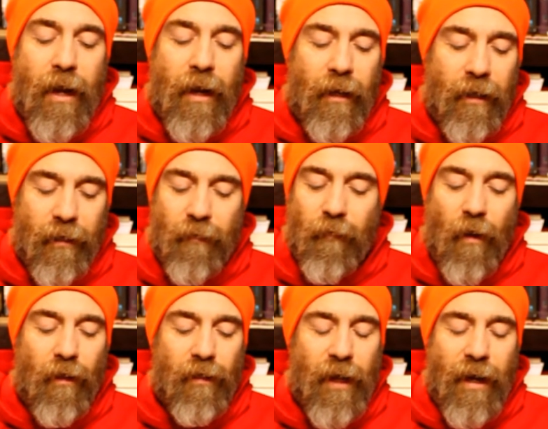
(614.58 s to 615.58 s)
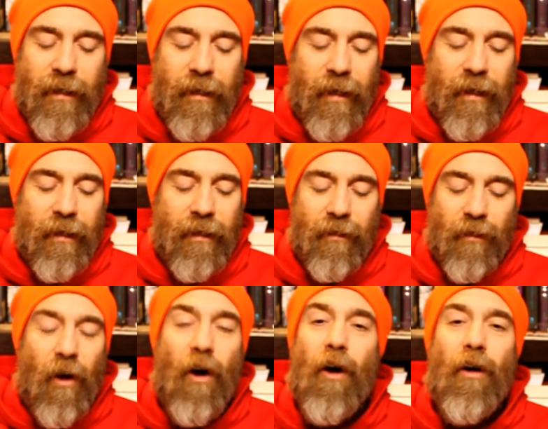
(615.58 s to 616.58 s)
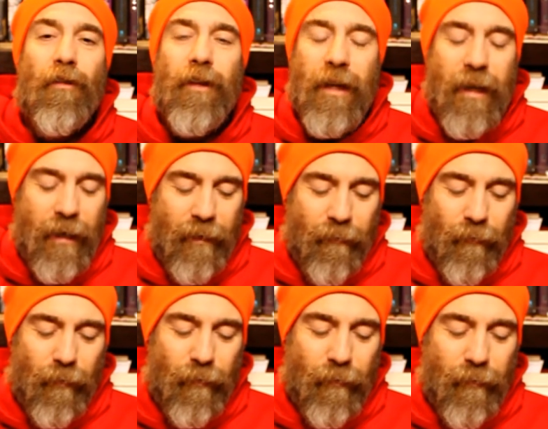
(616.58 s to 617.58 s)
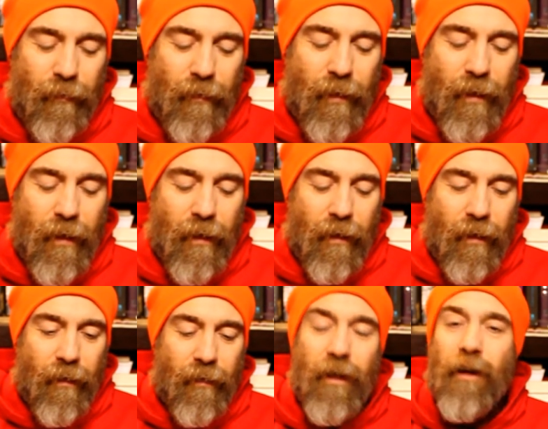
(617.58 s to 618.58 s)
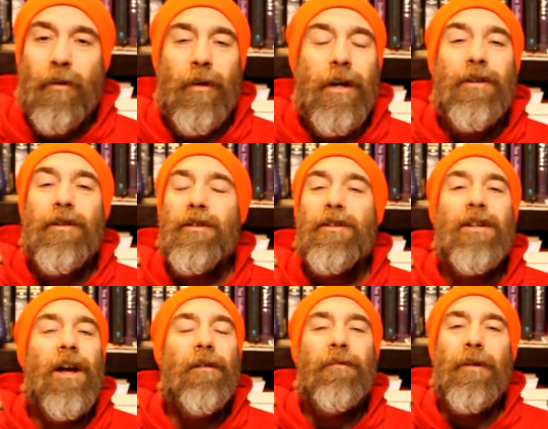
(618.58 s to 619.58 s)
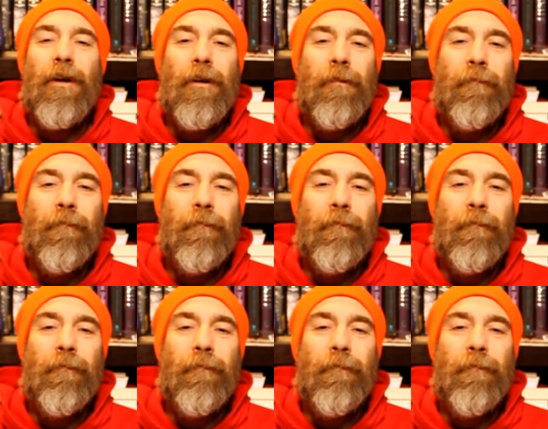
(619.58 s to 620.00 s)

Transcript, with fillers: And this false idea is all the evil that creatures suffer.